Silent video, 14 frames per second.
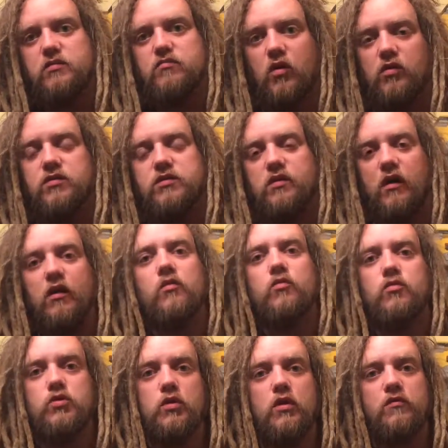some mods that I
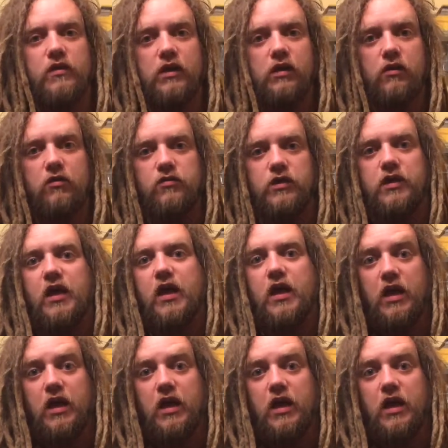ought to have included?